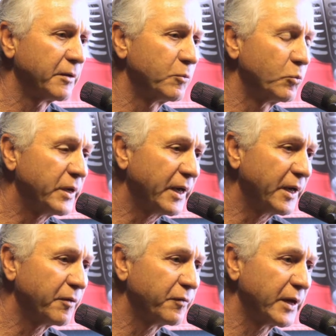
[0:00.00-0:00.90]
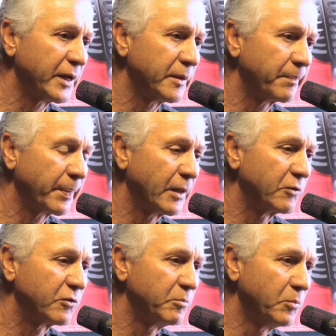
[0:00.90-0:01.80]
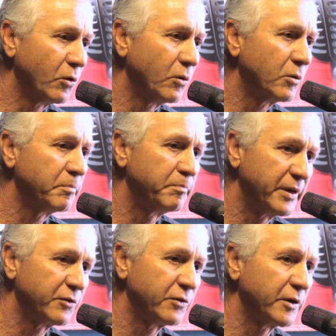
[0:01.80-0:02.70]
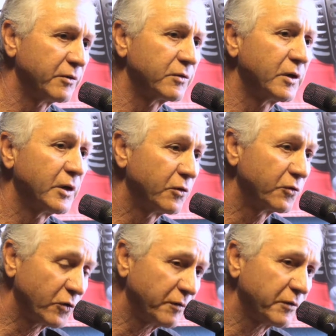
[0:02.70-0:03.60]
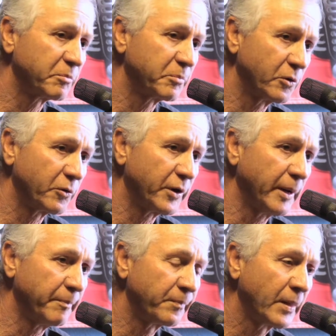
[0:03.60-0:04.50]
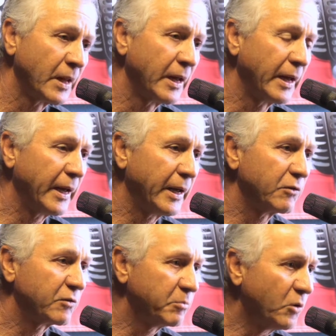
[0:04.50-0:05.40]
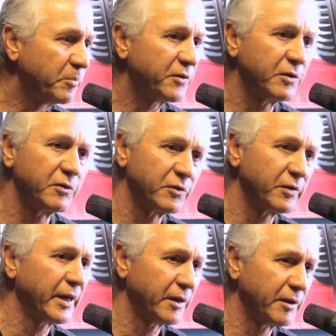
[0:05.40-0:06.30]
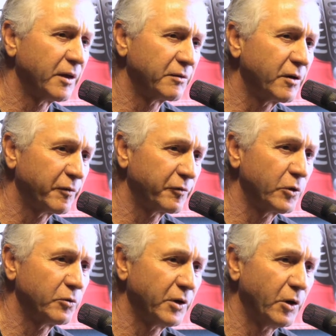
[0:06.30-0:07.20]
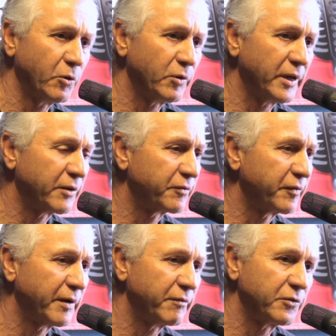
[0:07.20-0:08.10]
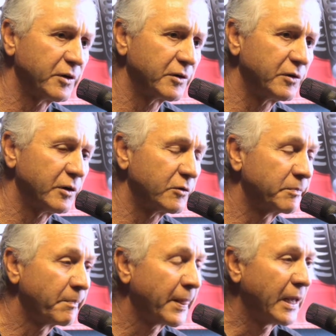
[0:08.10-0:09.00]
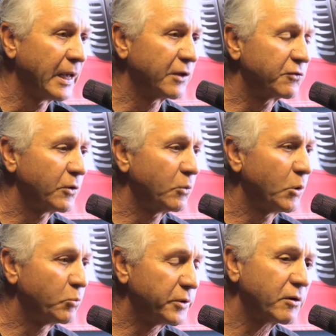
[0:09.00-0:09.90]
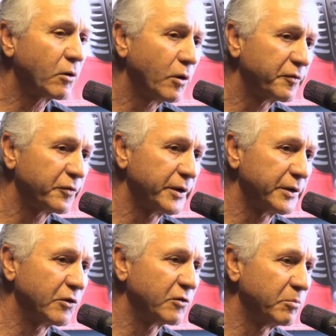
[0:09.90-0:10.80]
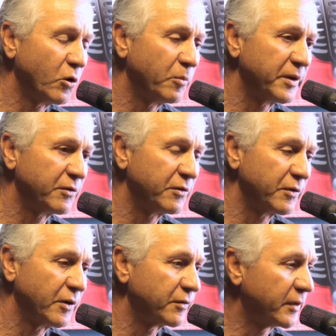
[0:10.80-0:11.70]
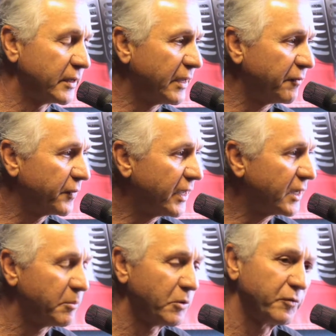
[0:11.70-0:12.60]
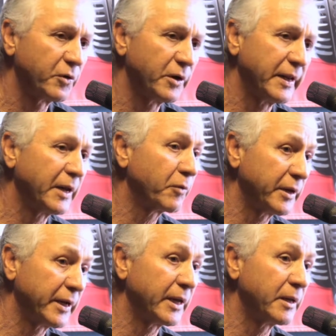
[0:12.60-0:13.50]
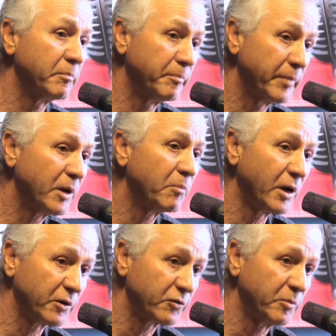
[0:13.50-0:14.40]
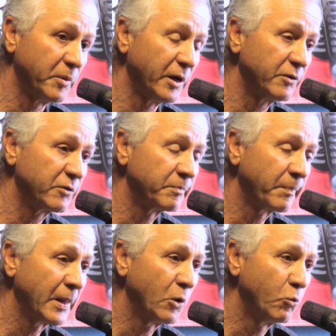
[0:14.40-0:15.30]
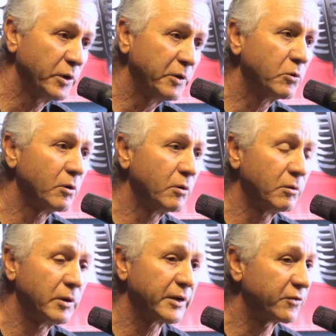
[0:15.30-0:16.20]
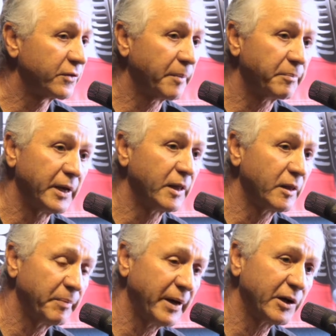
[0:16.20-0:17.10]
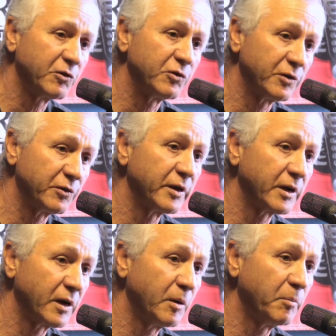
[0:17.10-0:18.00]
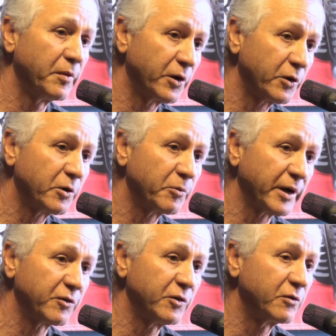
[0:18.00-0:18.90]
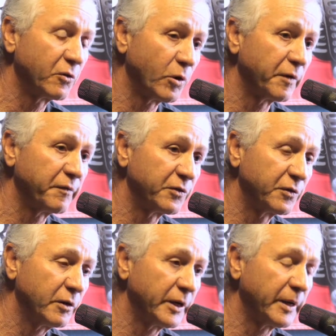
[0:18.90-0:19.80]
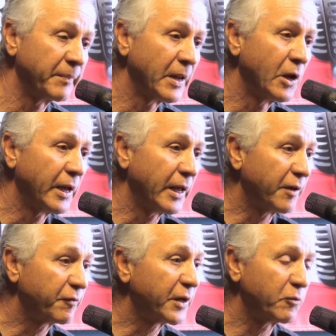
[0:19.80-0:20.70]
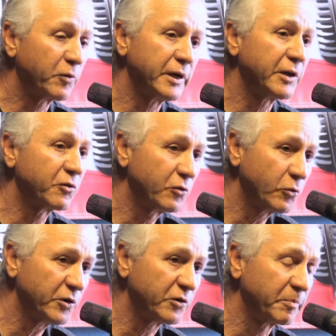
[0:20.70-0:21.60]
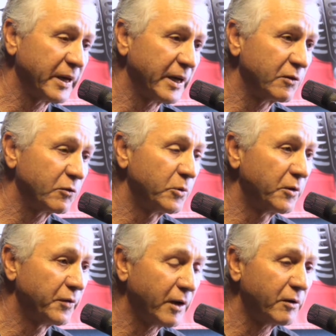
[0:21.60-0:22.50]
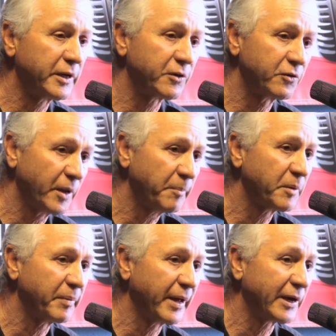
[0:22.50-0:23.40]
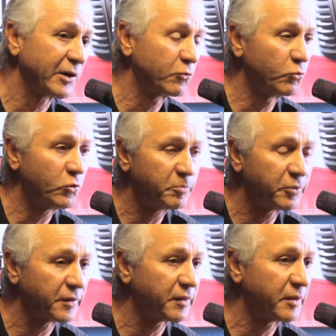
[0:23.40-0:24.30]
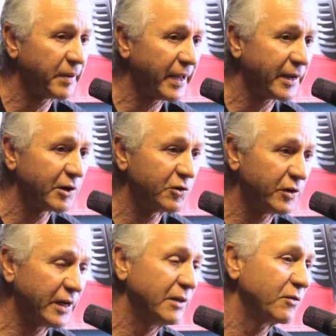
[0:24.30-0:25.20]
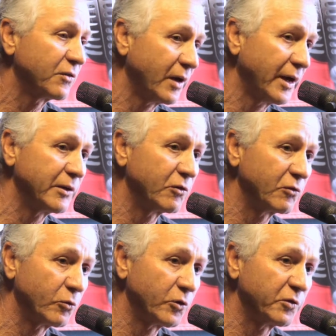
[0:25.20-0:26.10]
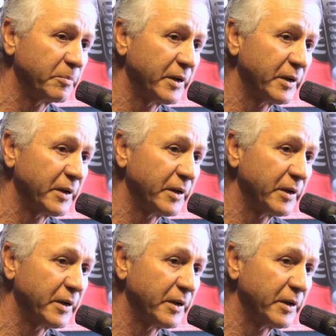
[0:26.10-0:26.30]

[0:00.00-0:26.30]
we have a small business service program. Oh. And small businesses had a tough road to hoe the last 5 or 6 years. And so what we're offering to small businesses is if they come over and they rent a mailbox from us, we will accept any of the packages that come their direction to our facility. If they rent a storage space, we'll not only accept the package, we'll put the package inside the storage